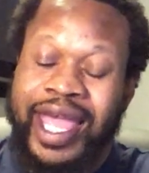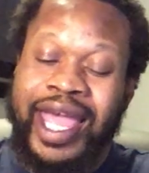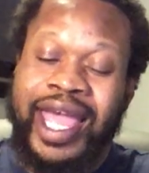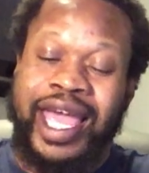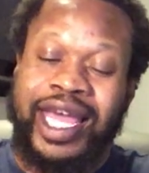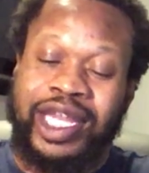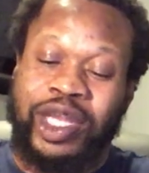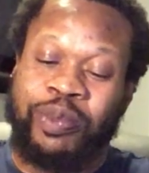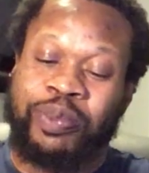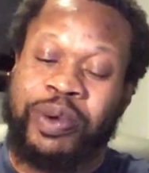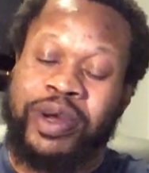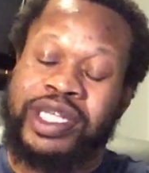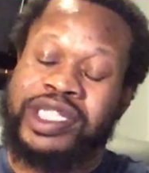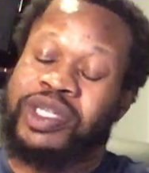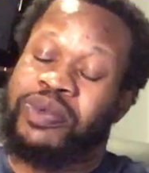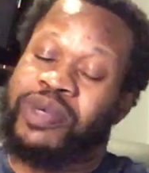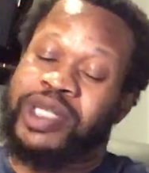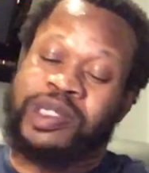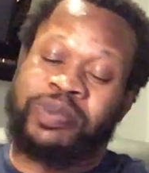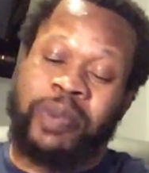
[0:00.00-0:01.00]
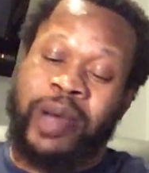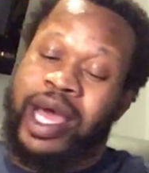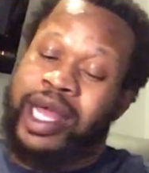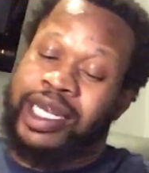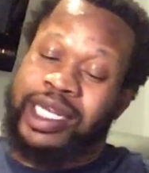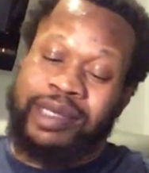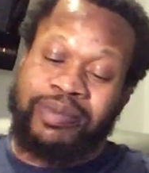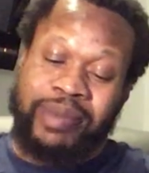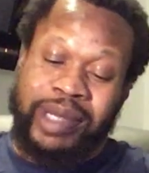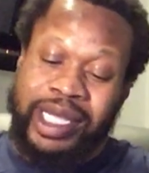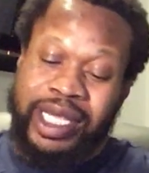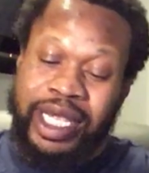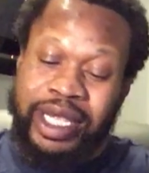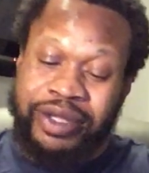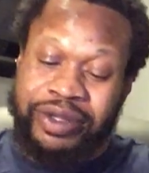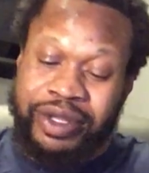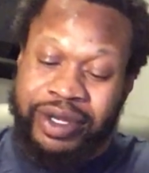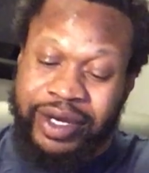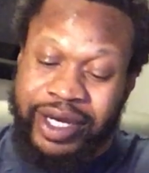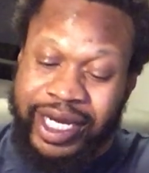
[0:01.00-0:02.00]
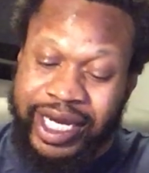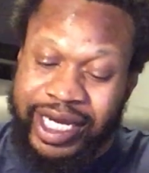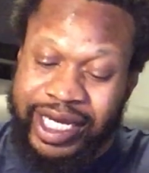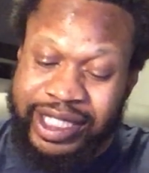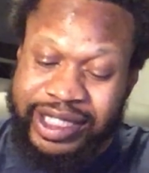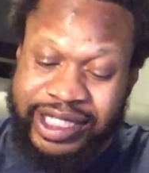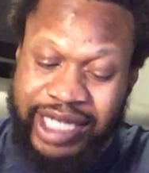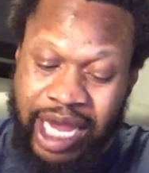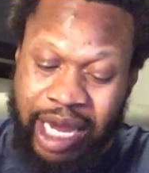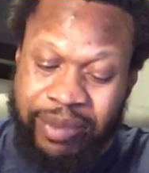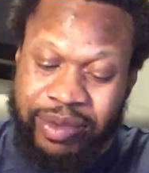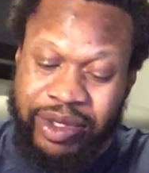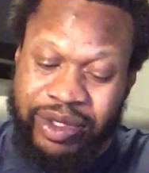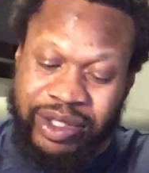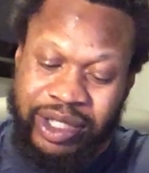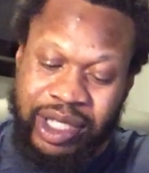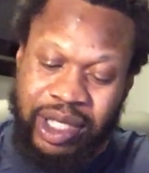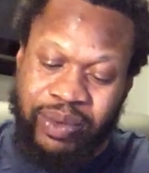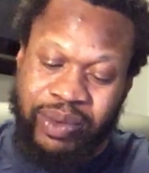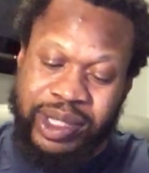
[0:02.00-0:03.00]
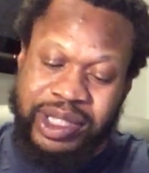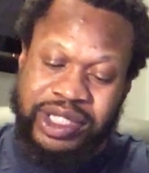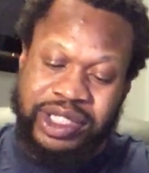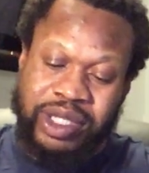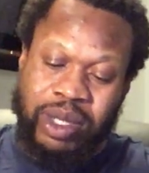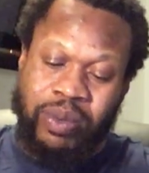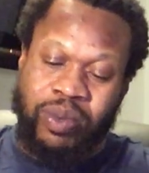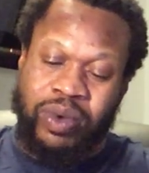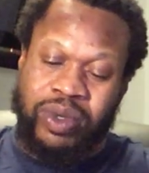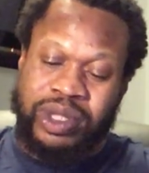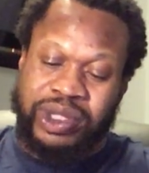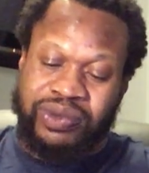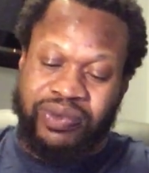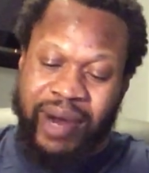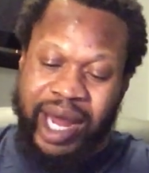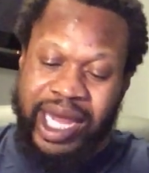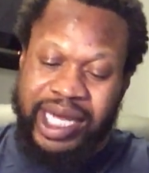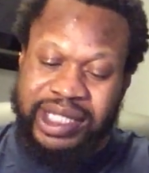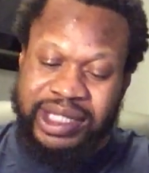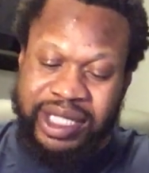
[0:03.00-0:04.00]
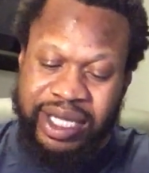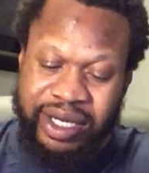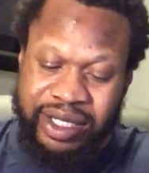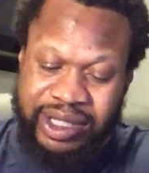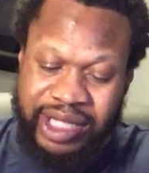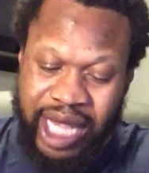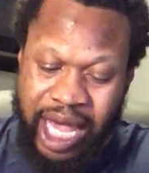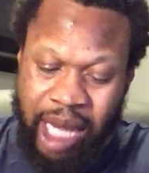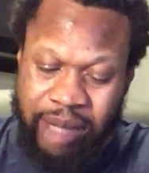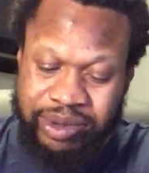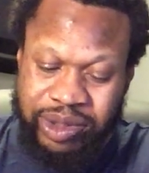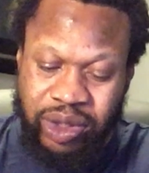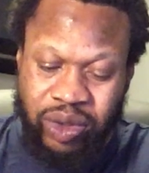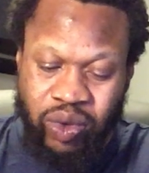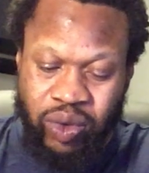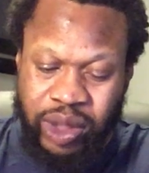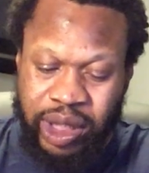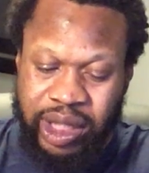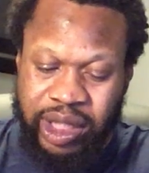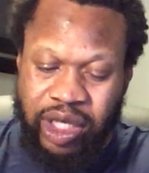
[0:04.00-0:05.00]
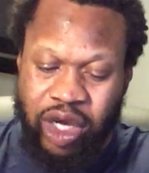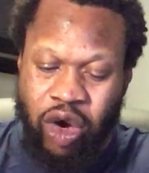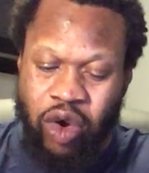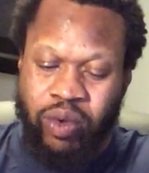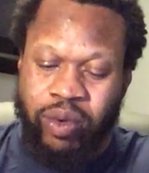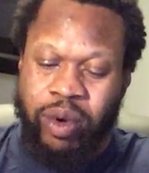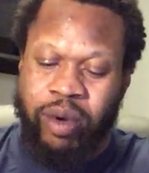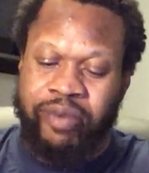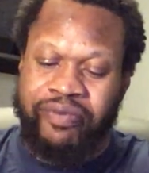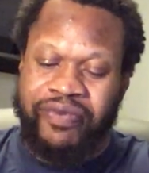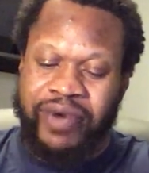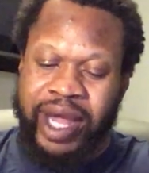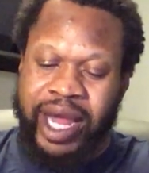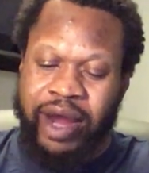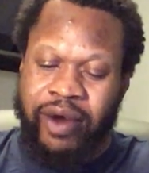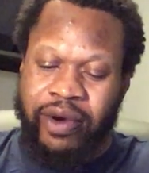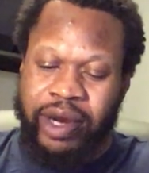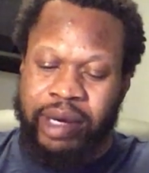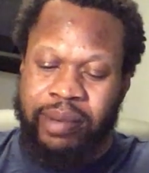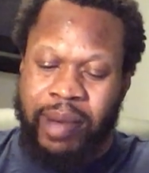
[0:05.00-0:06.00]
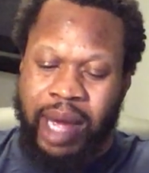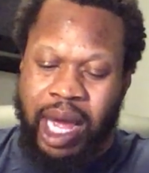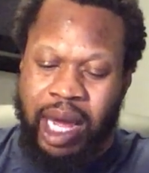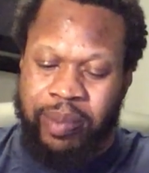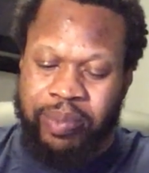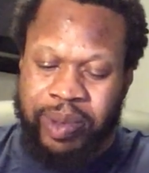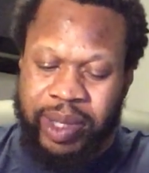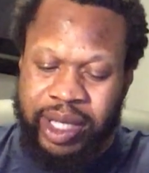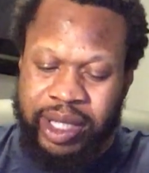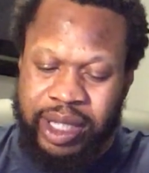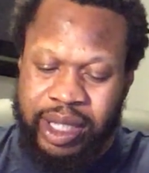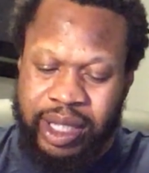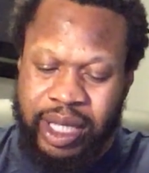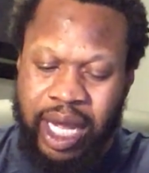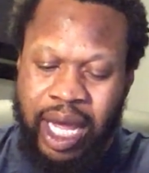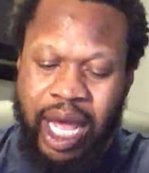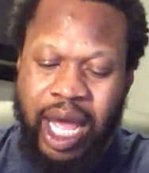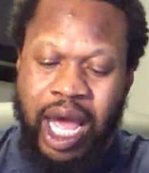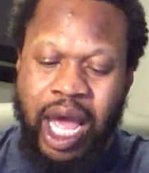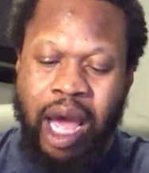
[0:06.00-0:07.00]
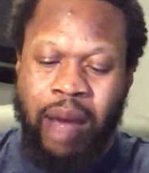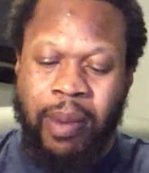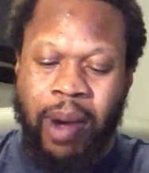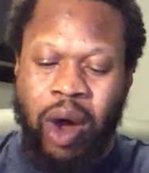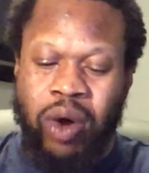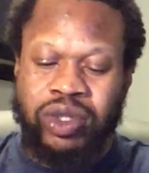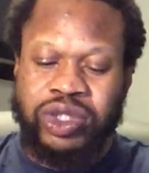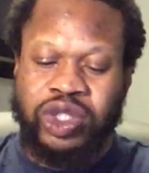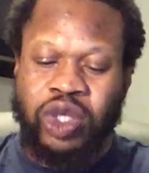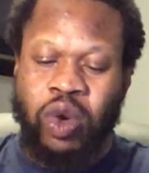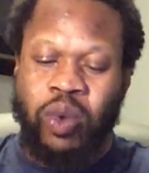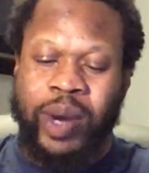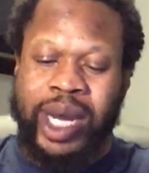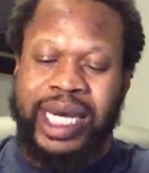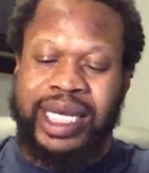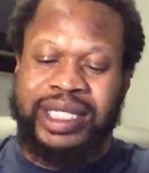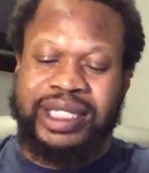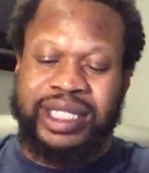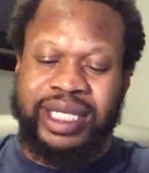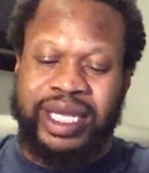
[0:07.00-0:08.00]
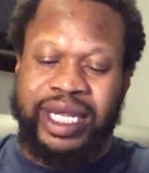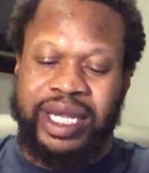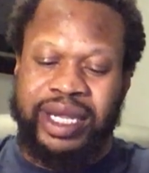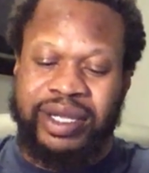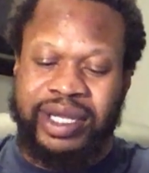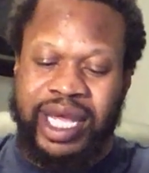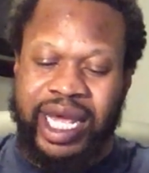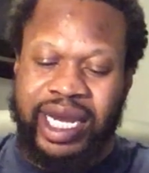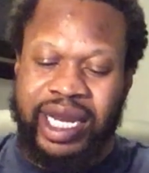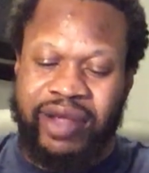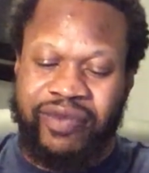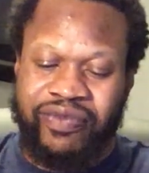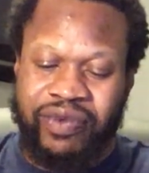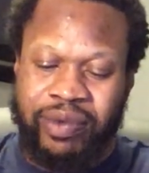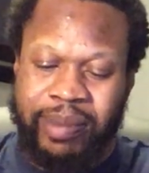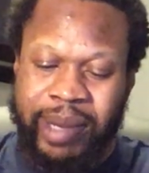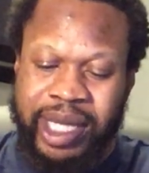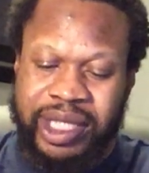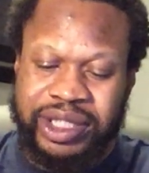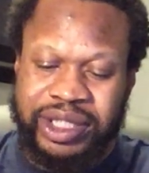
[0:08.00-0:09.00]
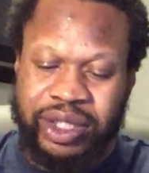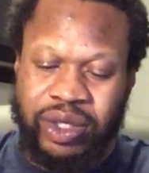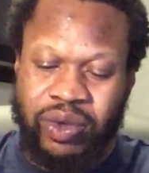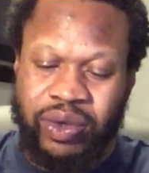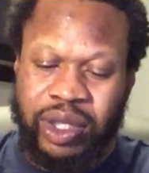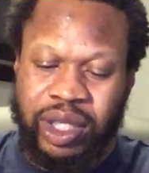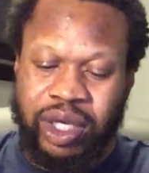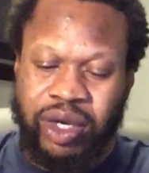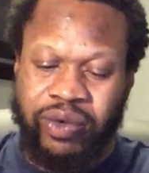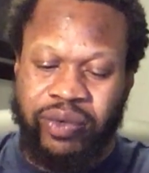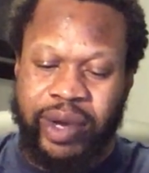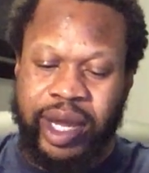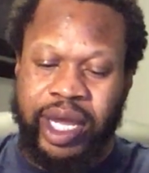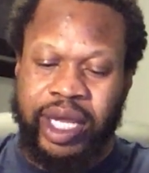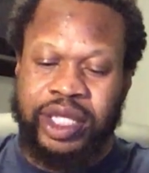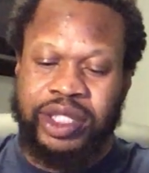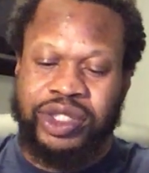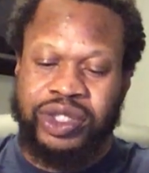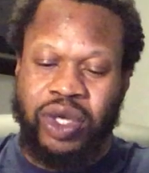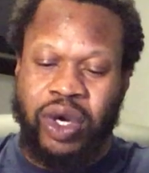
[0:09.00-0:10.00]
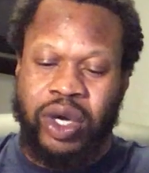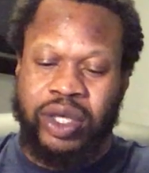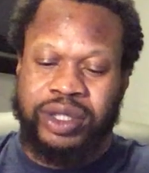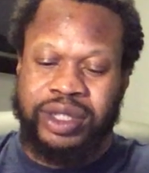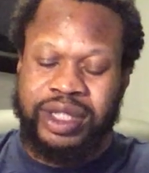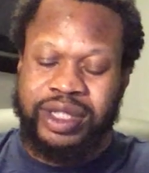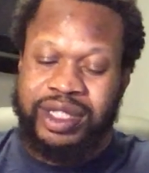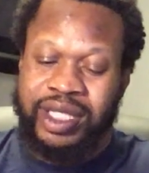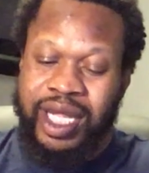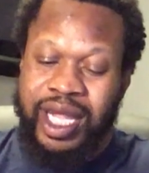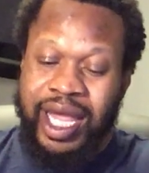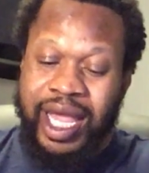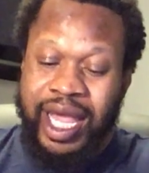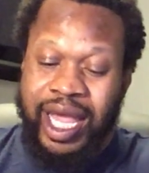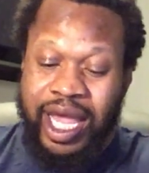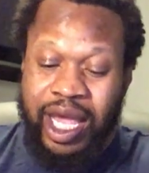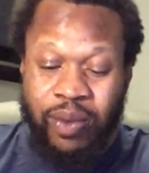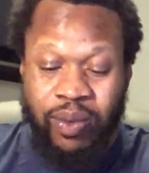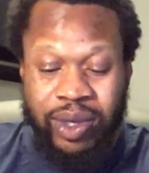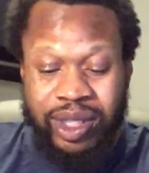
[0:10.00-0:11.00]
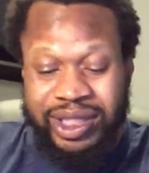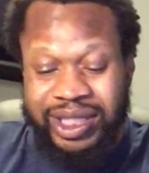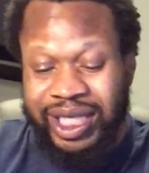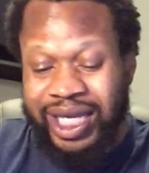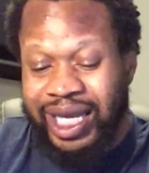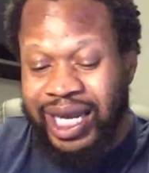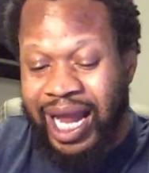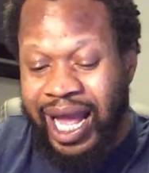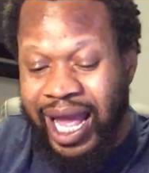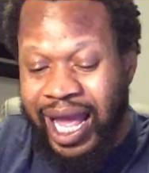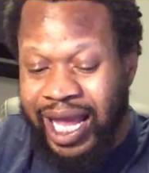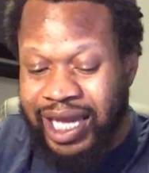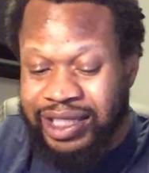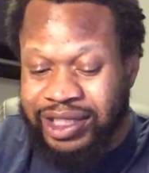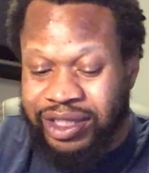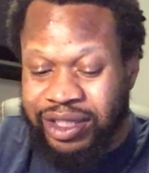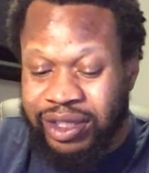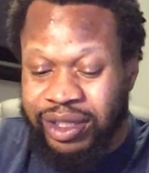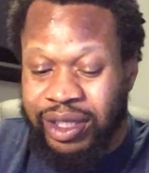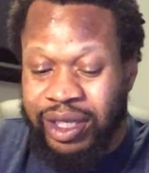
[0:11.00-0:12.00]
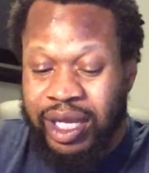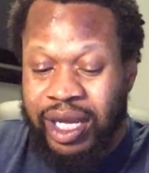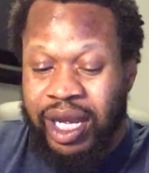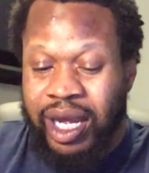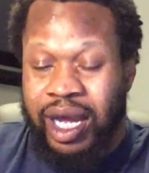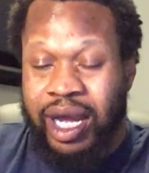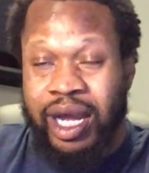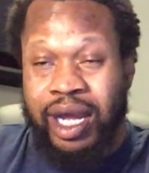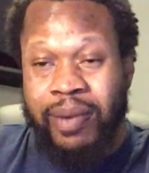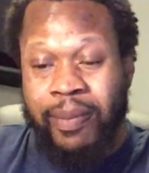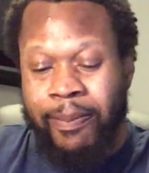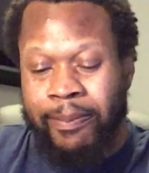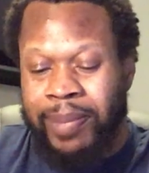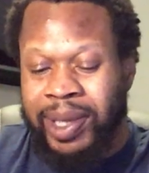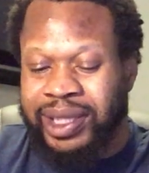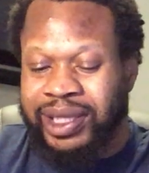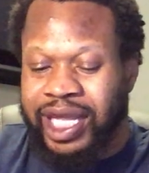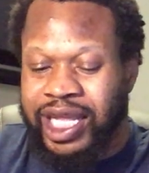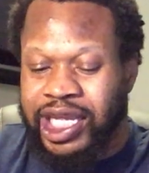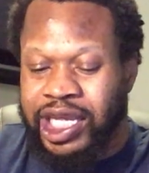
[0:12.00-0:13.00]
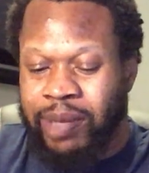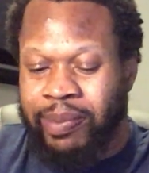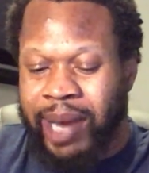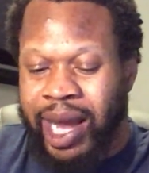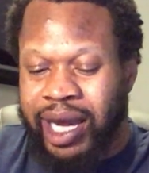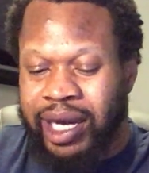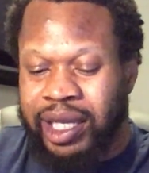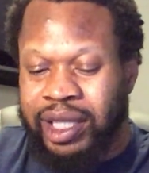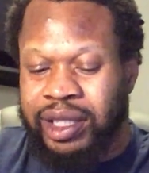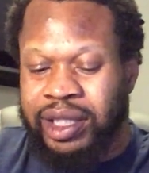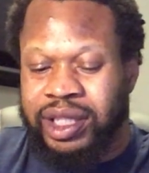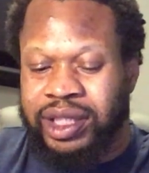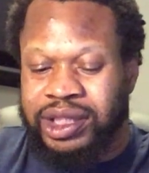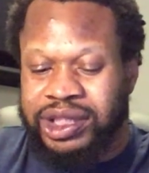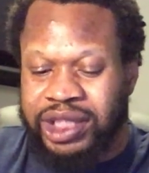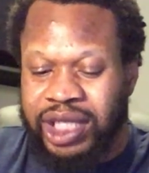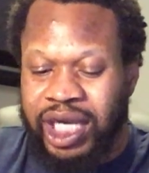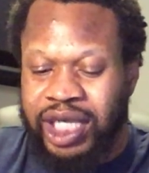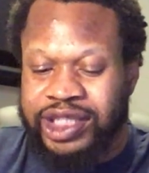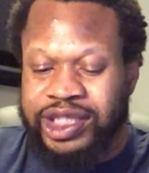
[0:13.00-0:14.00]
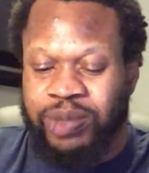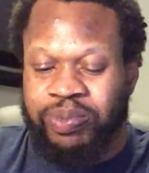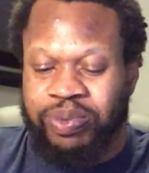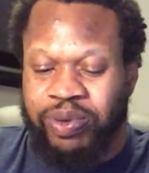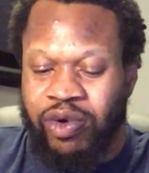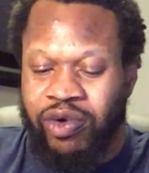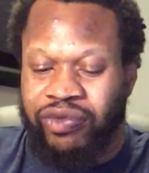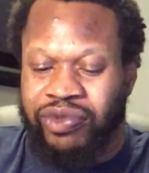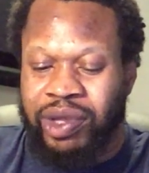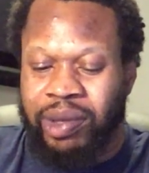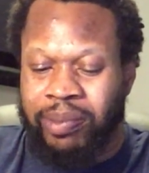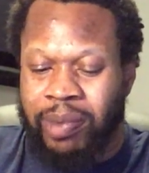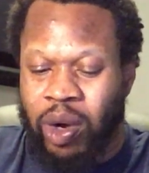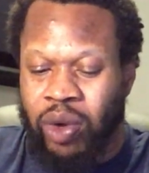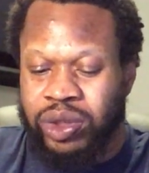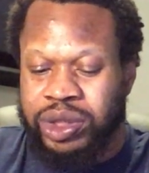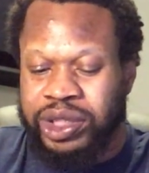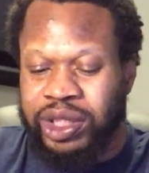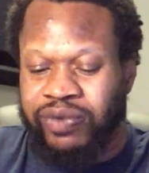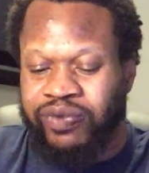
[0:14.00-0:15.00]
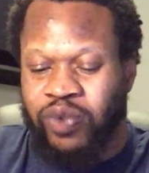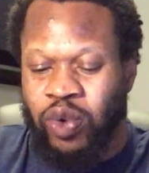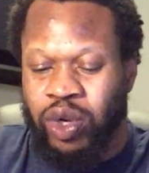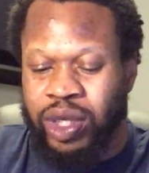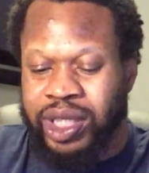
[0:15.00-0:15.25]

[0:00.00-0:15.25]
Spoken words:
And the person responded, me either. Anytime you're dealing with someone's rights, there's absolutely no room for error in my opinion. I'm also waiting to hear that information on the correct charges. And once again, I asked her, but think about it. The judge approved the motion for